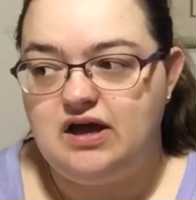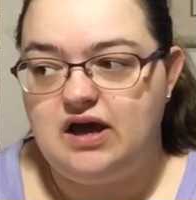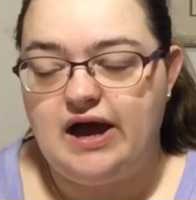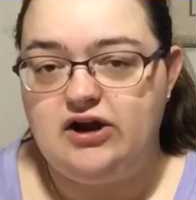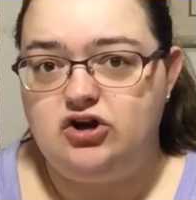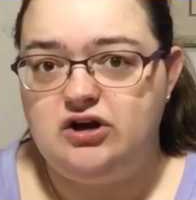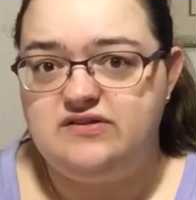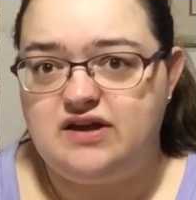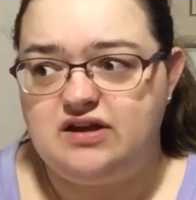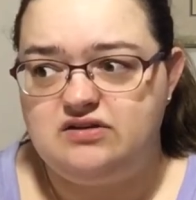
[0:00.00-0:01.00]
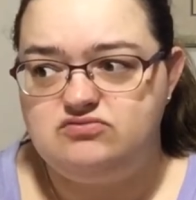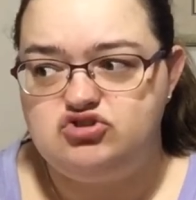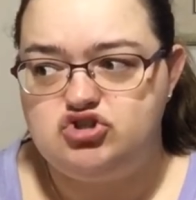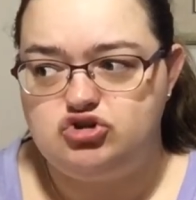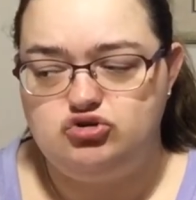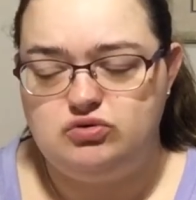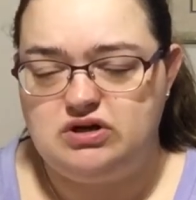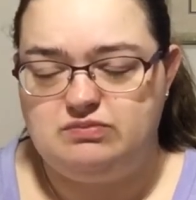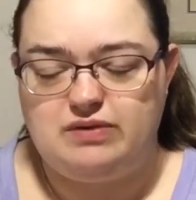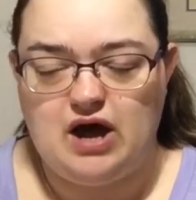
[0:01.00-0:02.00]
I'd only done
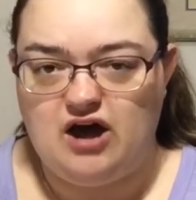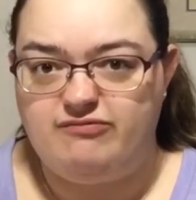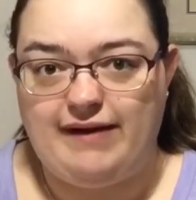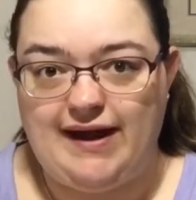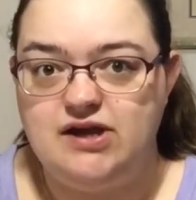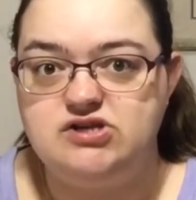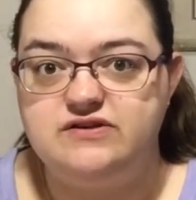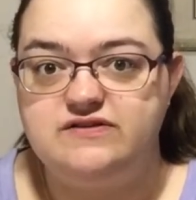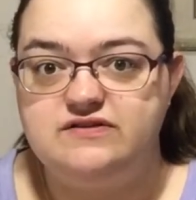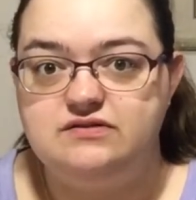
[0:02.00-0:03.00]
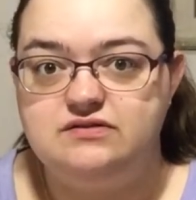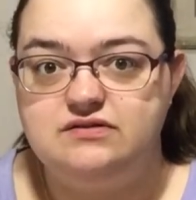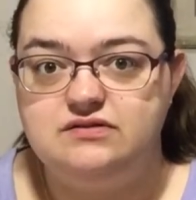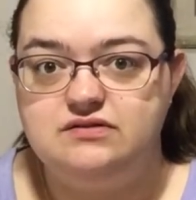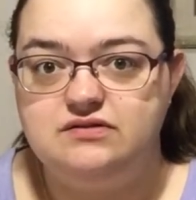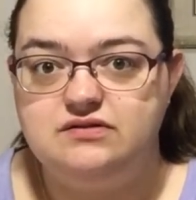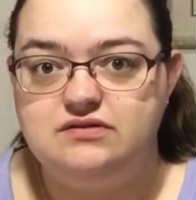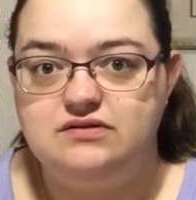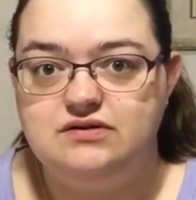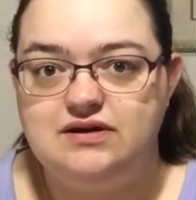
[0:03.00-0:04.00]
2.5 pages
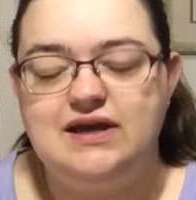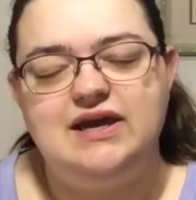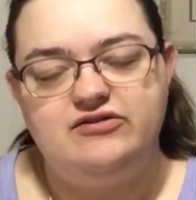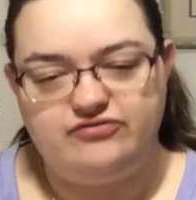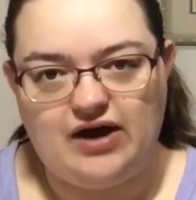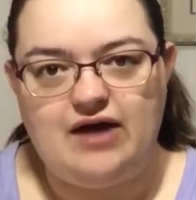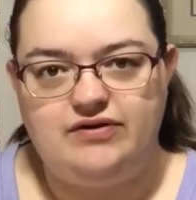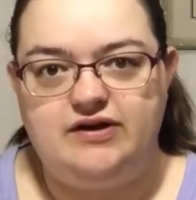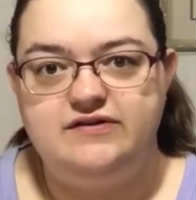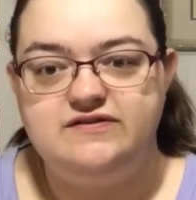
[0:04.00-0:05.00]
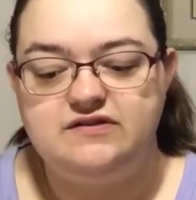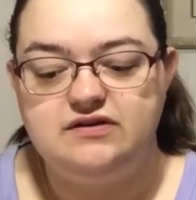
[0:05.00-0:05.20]
in 5 years.